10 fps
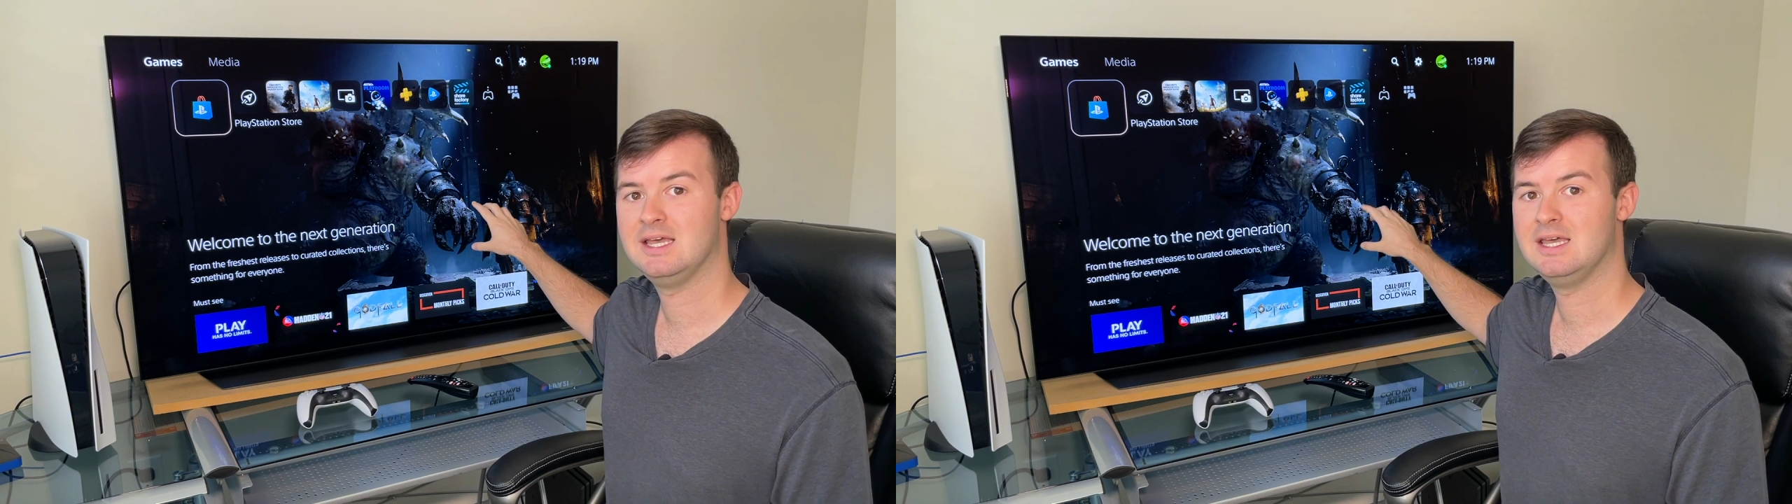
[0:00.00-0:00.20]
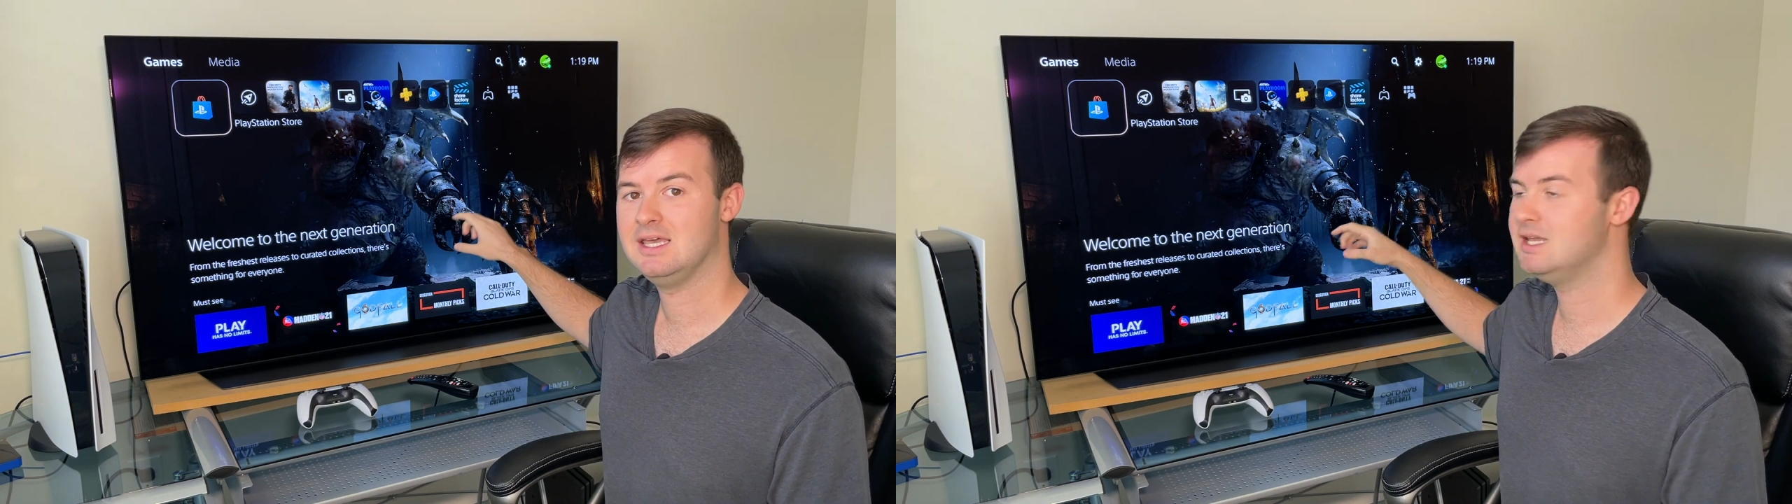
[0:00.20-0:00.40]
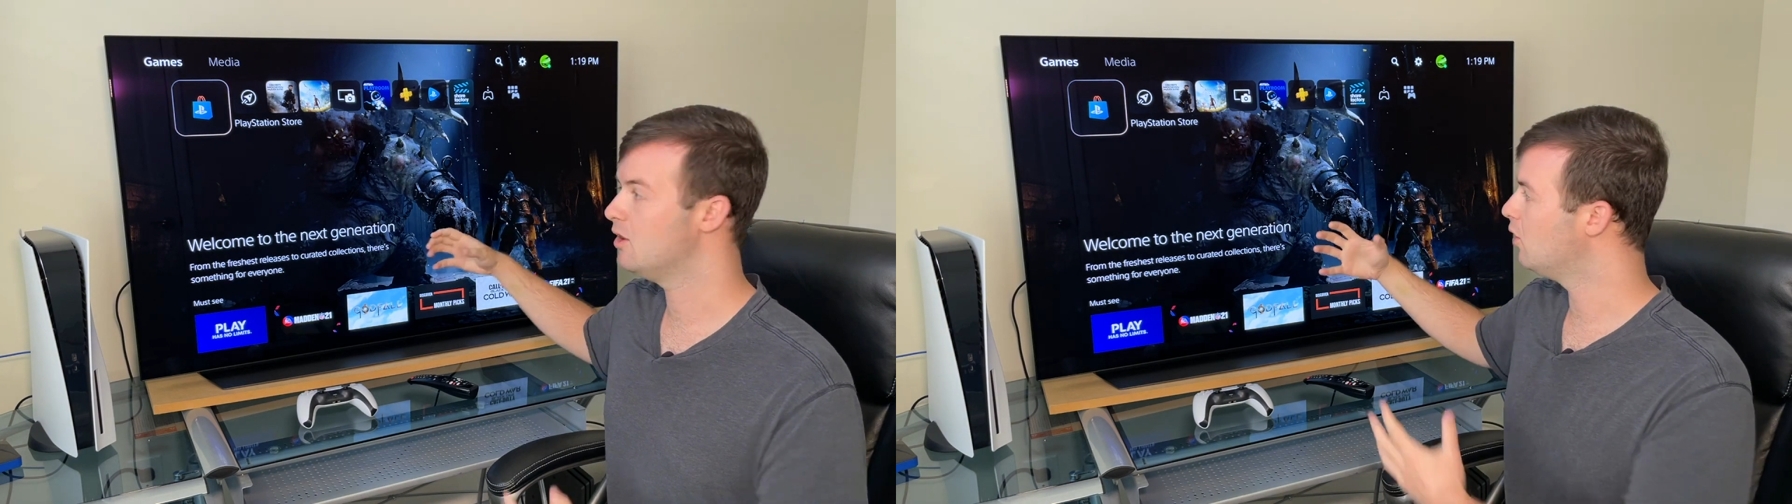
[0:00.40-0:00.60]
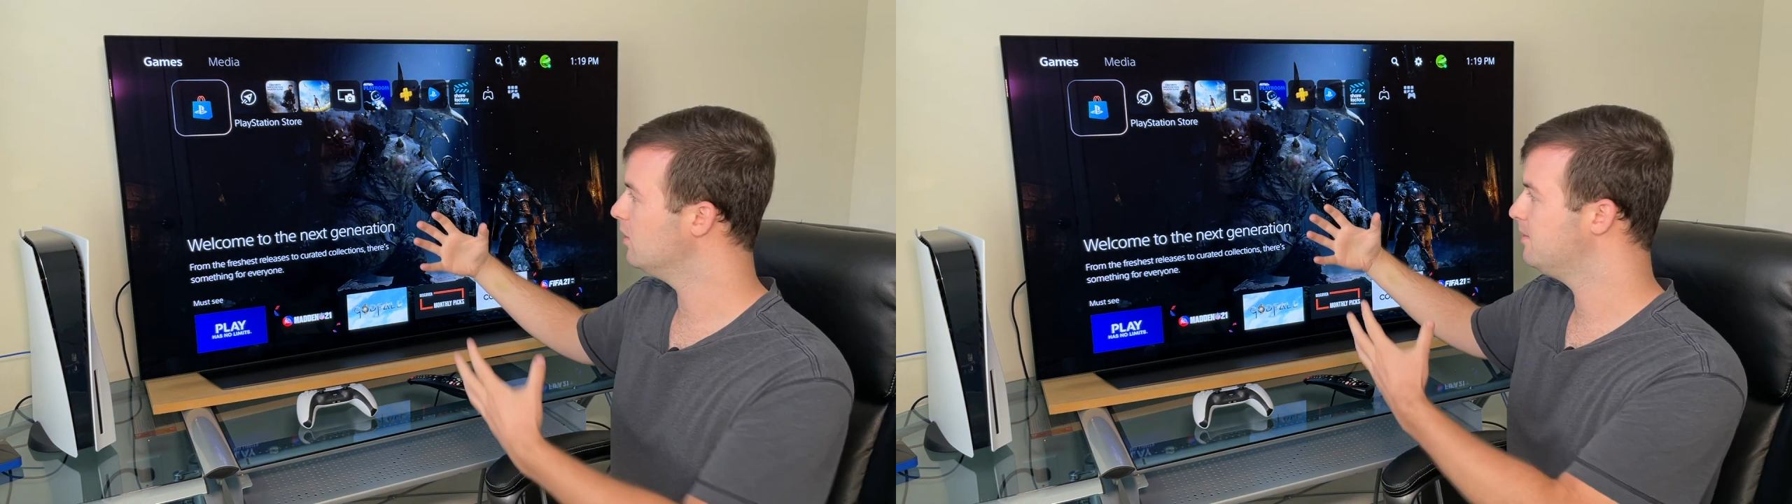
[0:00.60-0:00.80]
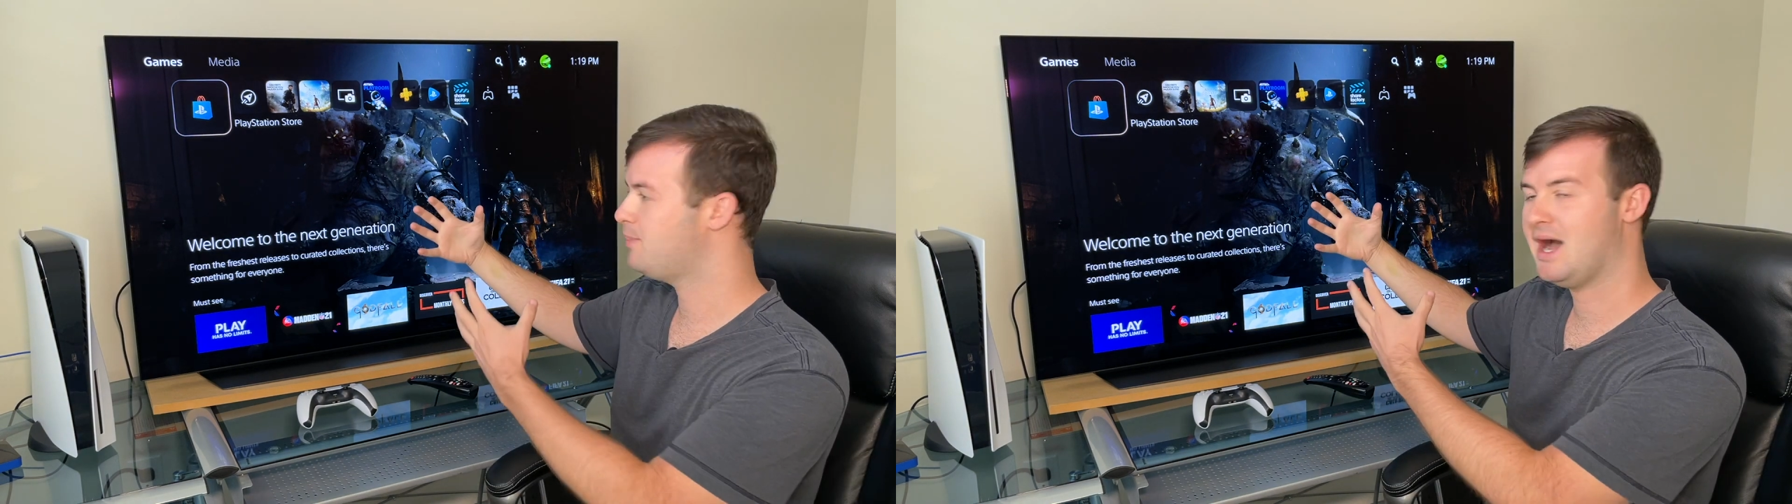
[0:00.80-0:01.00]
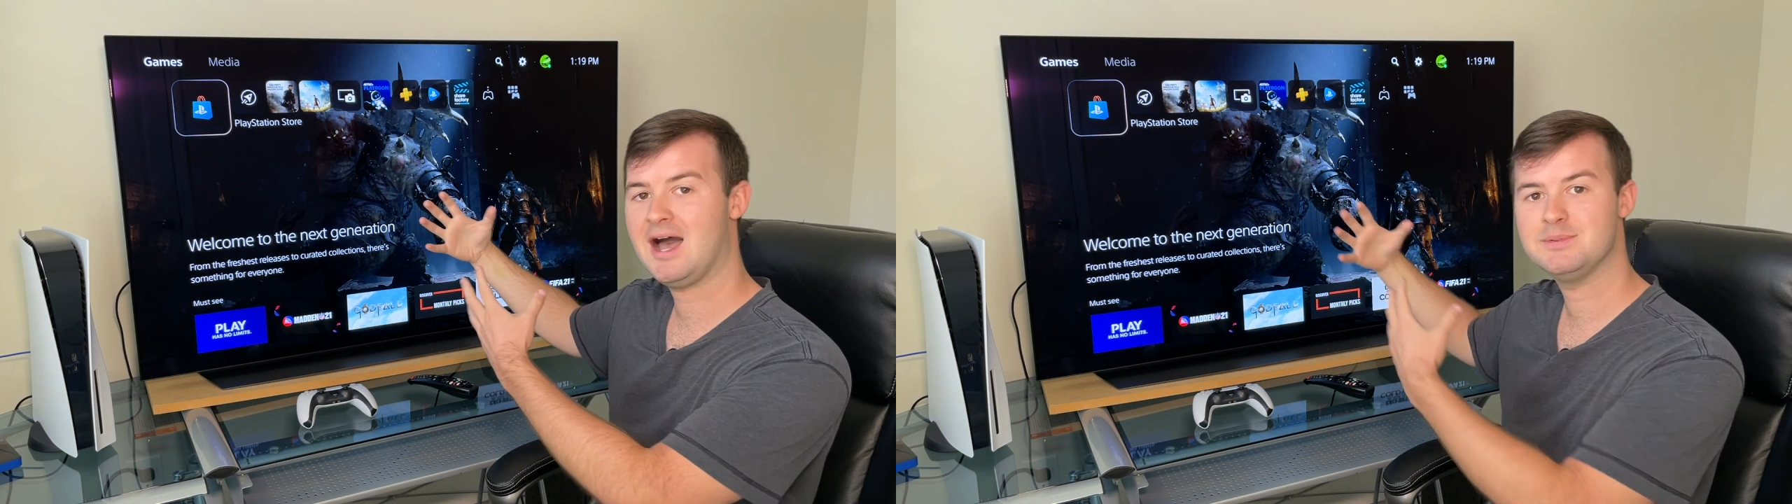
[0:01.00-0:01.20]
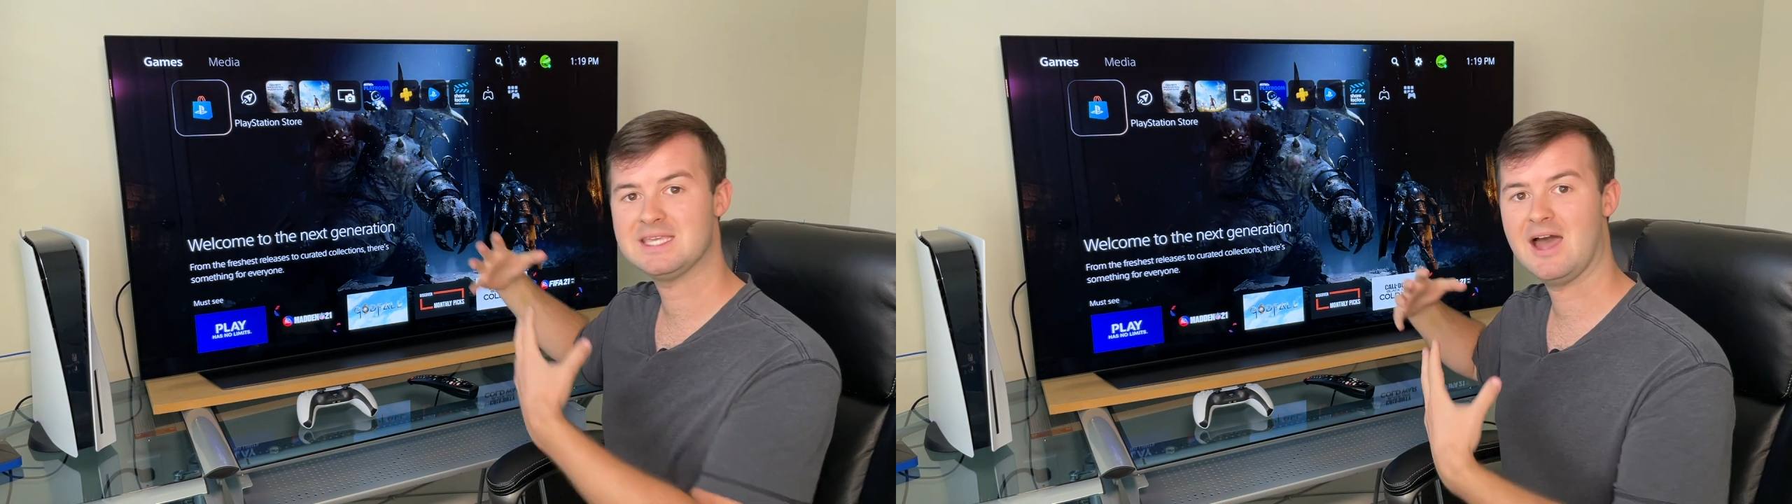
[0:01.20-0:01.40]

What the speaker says: It pops